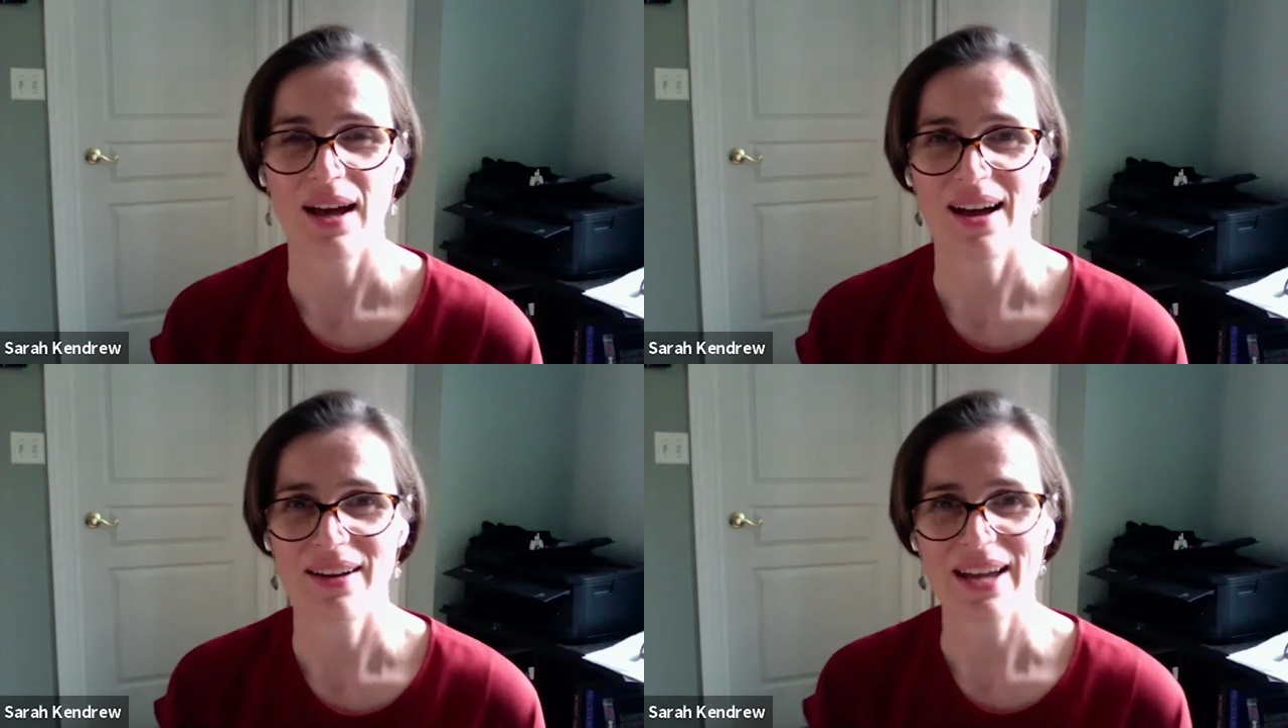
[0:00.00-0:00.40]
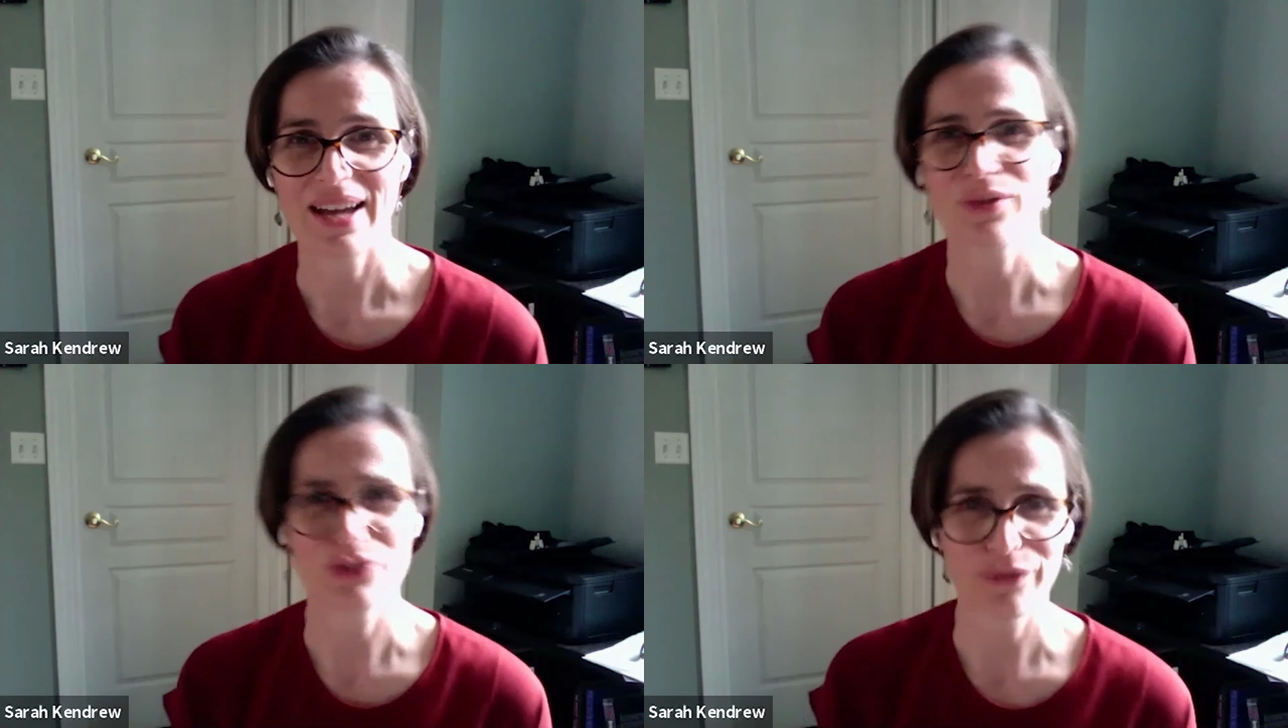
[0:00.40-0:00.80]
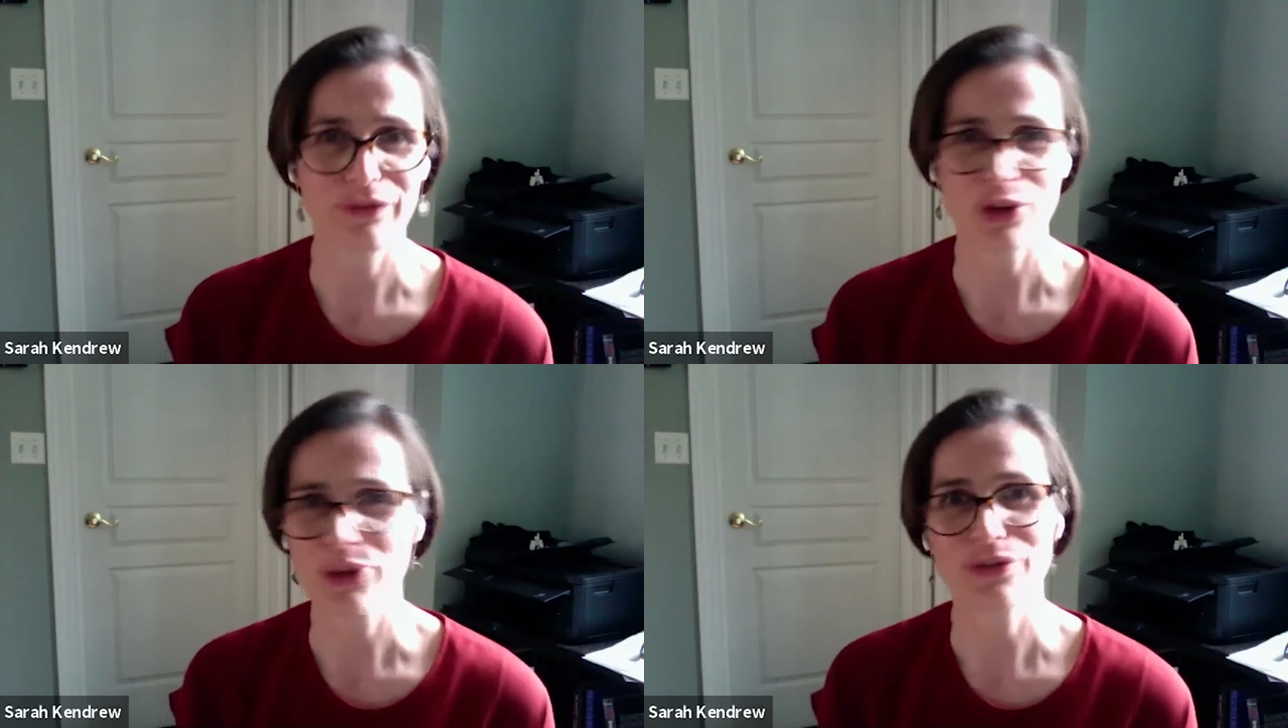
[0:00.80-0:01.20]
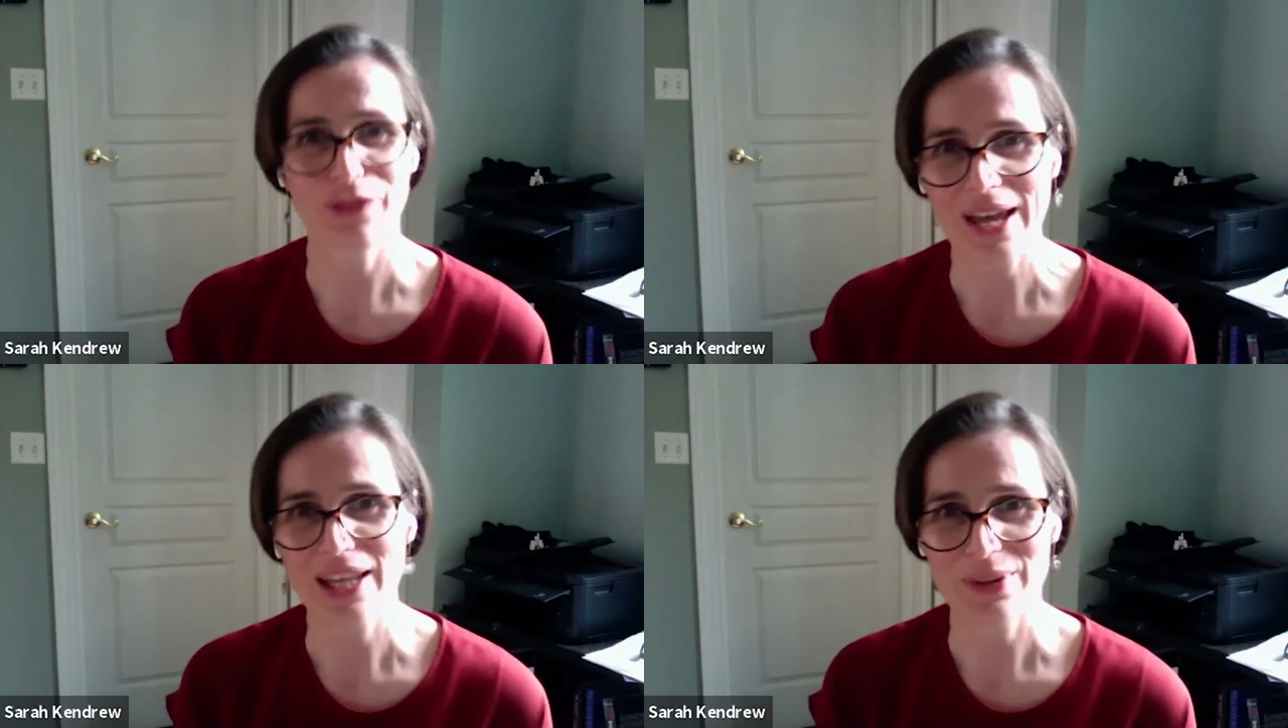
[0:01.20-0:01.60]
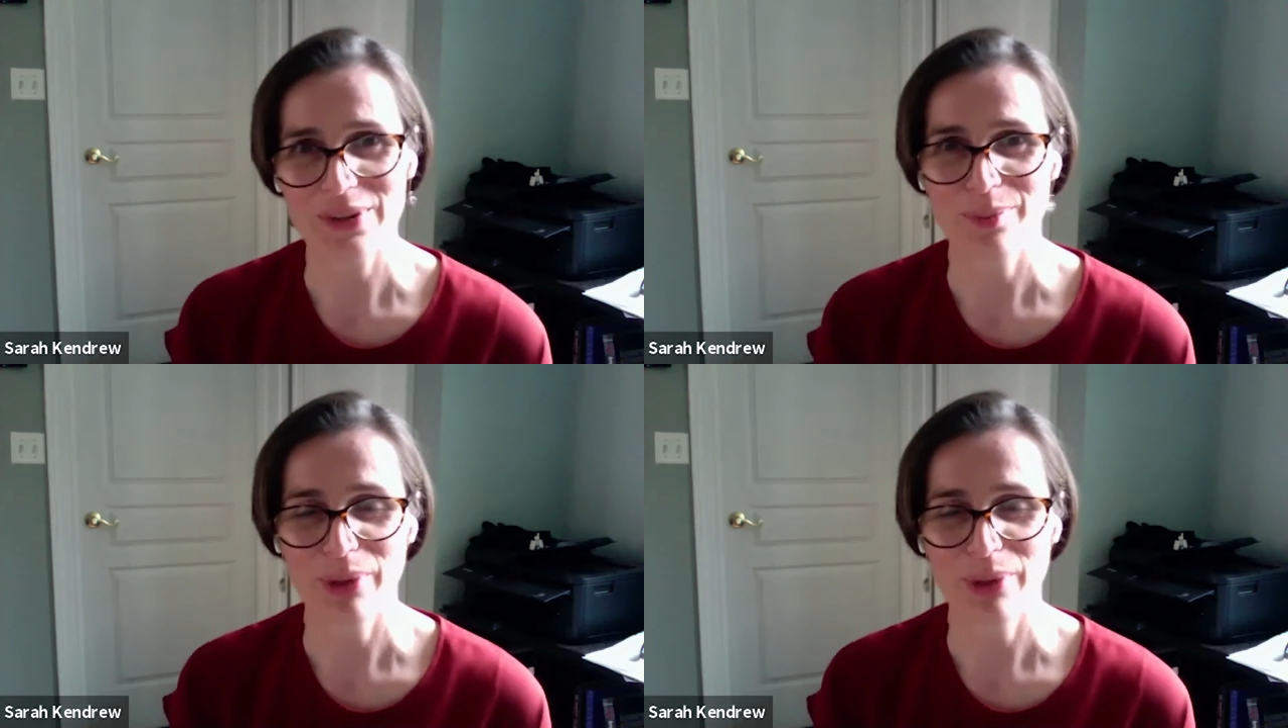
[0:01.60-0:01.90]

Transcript: kind of don't define you as a